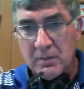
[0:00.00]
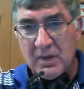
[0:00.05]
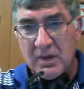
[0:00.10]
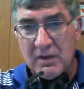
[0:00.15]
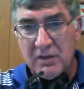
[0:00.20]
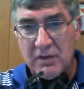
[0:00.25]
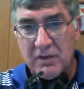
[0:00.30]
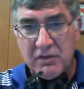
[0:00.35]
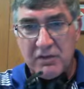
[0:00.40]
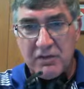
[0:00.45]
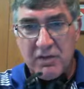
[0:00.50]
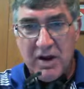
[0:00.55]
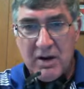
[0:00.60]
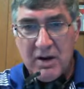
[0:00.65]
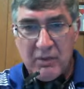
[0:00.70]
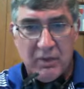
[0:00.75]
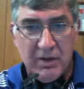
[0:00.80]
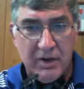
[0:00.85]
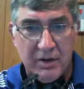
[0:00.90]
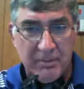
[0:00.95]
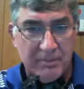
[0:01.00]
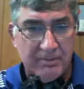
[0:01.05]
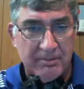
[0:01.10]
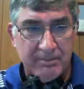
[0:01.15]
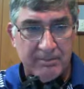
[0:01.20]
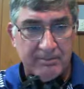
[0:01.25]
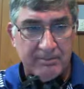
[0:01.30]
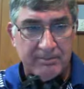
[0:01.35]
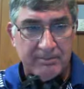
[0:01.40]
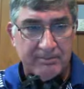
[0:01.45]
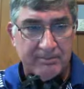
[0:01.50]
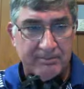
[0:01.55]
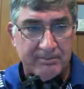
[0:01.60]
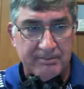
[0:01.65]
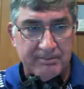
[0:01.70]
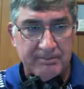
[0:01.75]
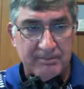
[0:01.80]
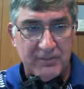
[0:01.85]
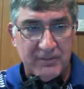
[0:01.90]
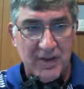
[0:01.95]
Do a dry run
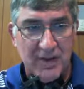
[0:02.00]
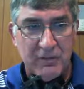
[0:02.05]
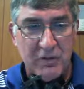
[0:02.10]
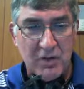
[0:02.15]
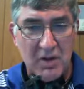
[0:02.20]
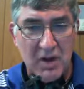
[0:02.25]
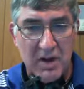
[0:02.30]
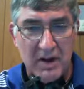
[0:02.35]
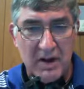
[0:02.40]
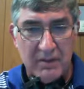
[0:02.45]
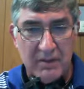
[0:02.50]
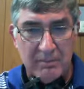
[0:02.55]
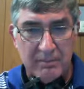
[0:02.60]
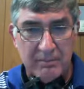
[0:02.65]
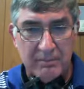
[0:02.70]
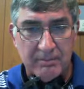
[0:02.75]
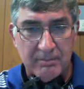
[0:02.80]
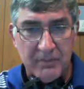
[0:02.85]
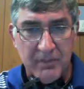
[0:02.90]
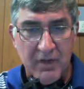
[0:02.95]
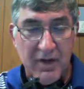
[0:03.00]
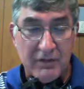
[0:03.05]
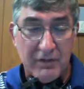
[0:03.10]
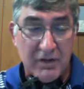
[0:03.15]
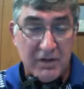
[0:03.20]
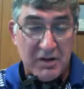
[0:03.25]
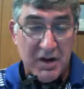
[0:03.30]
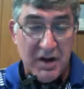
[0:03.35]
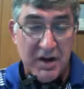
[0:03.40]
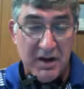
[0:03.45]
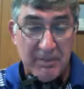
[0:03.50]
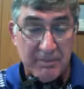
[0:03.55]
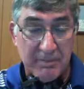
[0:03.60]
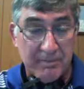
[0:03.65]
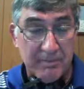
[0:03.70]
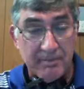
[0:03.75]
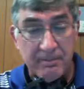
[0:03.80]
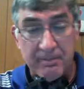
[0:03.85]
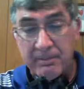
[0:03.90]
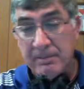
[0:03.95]
if you can, if you have the time.
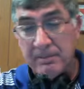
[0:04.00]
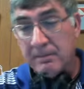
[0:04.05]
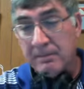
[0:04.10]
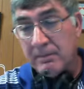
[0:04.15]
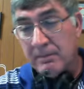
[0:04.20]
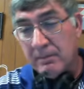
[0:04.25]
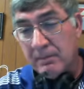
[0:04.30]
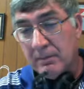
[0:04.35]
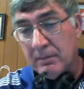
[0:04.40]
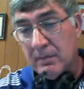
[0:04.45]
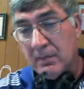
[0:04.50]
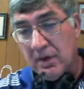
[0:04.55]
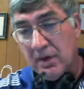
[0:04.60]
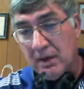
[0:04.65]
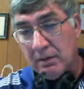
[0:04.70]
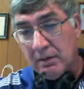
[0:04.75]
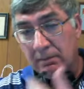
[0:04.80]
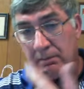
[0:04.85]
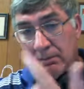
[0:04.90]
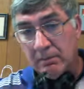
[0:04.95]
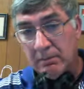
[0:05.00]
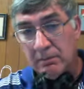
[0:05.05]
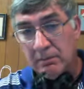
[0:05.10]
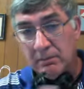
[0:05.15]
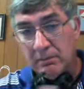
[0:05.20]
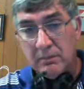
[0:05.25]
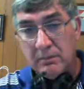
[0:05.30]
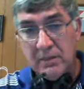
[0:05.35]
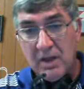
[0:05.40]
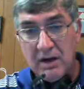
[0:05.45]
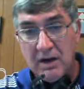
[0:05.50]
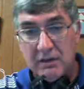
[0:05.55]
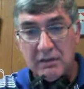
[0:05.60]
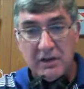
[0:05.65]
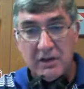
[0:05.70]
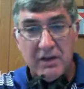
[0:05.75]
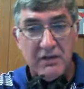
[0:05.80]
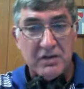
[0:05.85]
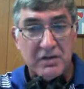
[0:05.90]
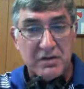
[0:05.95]
Then that'll
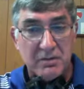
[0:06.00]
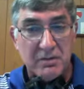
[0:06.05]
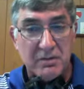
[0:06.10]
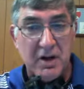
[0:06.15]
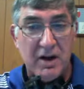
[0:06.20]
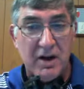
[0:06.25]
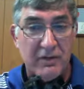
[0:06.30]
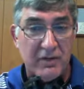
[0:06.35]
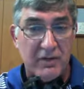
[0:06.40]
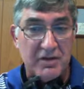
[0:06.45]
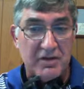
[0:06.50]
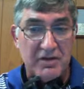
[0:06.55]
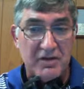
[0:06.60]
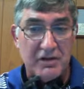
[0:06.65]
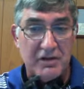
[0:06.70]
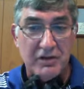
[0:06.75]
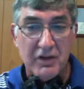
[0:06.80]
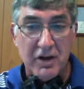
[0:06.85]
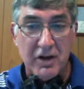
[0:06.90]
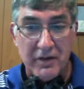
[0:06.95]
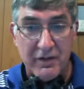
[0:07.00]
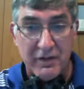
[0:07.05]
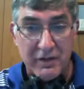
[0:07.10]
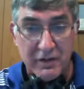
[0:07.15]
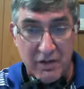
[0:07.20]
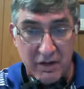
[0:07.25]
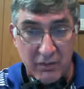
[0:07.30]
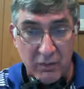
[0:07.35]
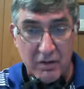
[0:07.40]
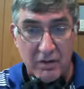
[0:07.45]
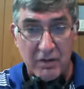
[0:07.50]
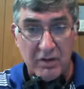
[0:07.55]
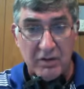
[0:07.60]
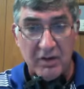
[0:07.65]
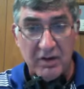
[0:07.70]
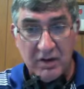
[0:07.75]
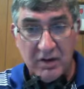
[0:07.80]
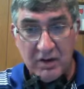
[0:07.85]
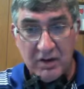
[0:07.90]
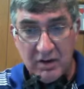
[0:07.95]
give you some confidence that you've got everything
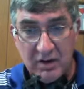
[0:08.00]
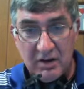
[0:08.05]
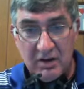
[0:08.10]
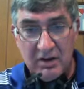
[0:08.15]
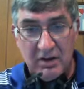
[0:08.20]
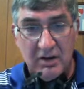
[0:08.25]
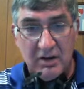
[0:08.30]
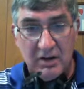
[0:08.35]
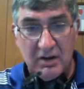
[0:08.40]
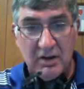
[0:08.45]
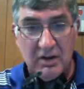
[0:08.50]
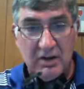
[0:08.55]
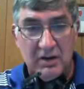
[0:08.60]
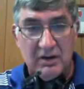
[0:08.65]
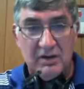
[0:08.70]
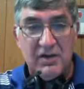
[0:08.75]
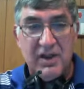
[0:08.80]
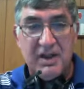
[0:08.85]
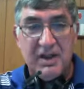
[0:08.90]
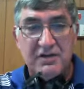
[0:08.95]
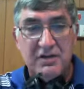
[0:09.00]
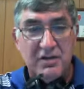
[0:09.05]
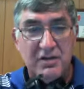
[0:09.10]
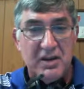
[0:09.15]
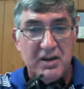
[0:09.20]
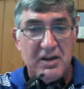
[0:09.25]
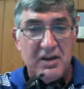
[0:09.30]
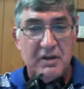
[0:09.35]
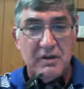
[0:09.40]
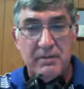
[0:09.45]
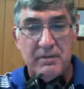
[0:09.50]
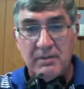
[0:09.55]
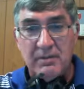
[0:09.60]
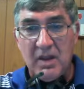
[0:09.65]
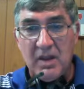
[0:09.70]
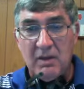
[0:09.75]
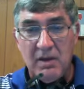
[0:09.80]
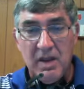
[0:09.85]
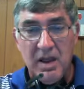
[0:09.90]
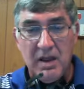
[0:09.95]
that you need
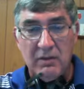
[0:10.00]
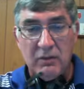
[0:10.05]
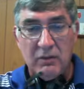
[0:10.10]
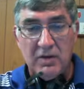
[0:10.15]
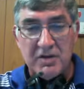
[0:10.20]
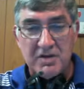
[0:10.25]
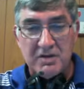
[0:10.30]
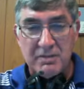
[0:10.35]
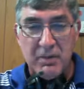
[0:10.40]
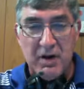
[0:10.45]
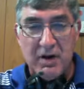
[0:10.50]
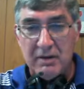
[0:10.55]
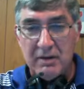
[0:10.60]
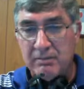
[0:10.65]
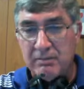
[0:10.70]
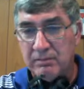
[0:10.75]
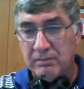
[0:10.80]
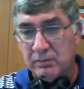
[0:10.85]
in one spot.